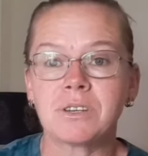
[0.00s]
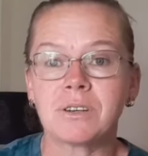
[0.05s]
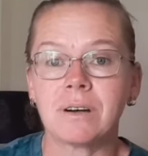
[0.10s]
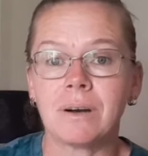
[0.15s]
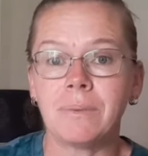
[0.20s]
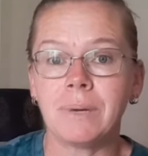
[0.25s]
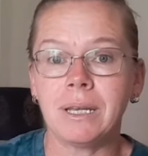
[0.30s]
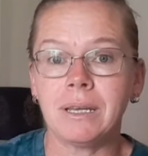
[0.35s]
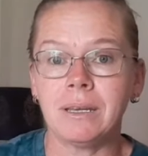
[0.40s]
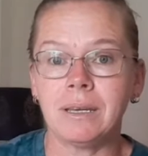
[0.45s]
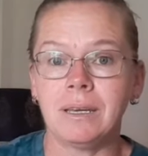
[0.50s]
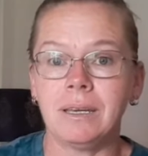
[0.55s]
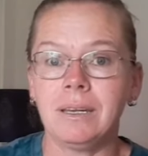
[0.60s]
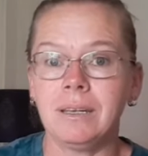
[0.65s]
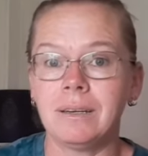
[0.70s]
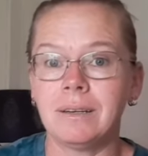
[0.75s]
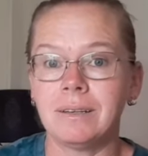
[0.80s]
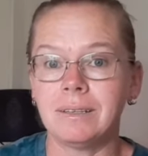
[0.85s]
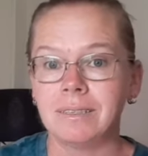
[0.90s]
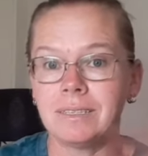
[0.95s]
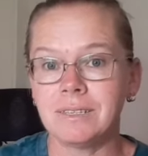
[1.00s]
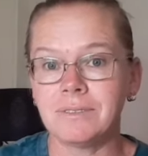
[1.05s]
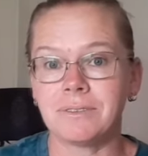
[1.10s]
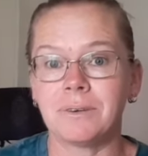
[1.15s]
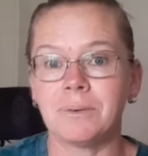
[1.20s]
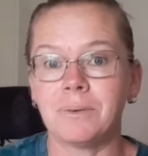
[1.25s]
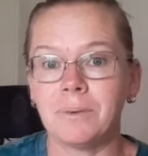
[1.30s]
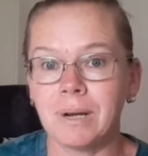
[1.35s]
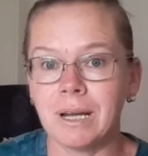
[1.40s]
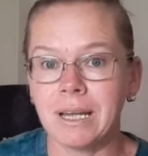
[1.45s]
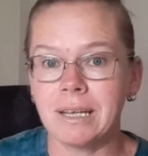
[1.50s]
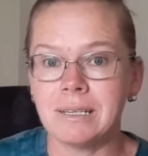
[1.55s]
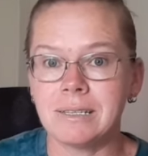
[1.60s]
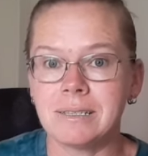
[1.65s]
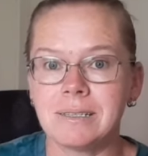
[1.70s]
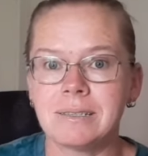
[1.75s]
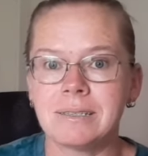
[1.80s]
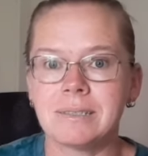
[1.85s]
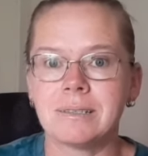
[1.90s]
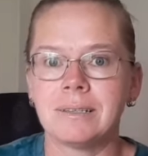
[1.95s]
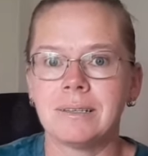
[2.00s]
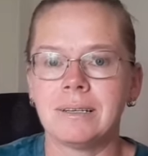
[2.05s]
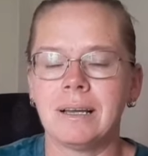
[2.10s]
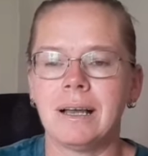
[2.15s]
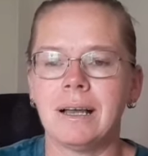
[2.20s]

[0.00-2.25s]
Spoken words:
growing in different ways.